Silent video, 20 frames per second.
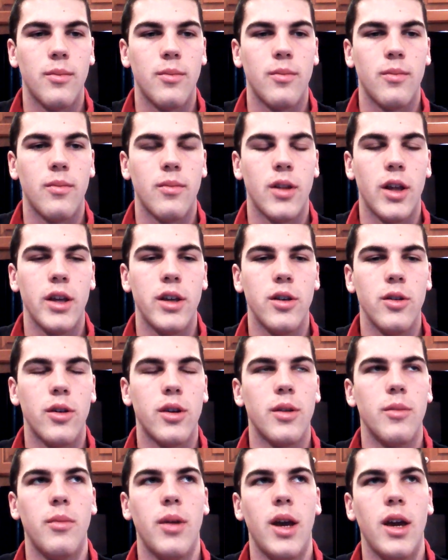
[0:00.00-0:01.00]
Like you
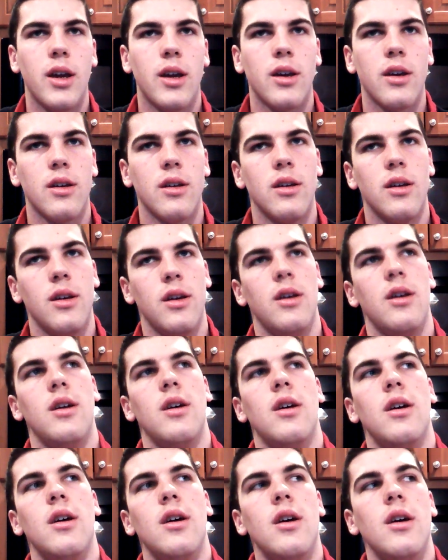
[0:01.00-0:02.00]
can make,
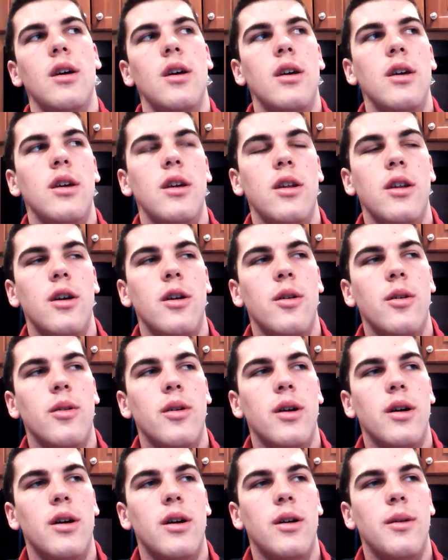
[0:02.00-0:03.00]
you
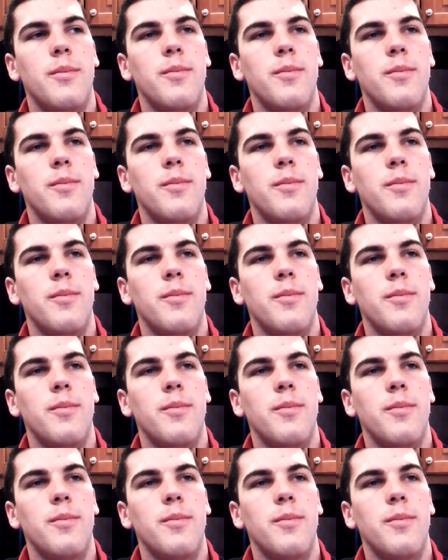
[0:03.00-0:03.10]
know,